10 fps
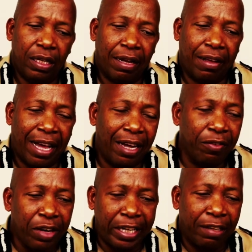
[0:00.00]
The
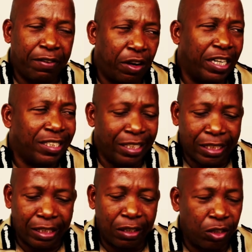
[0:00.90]
gang-related violence
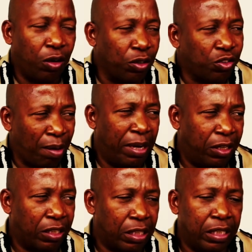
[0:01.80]
is still down
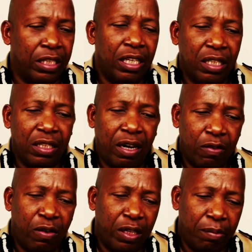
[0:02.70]
tremendously,
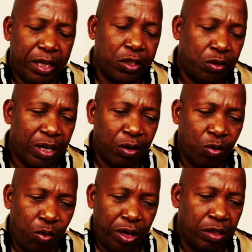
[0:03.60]
and we want to make sure that
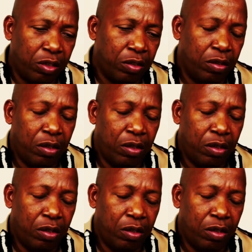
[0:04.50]
going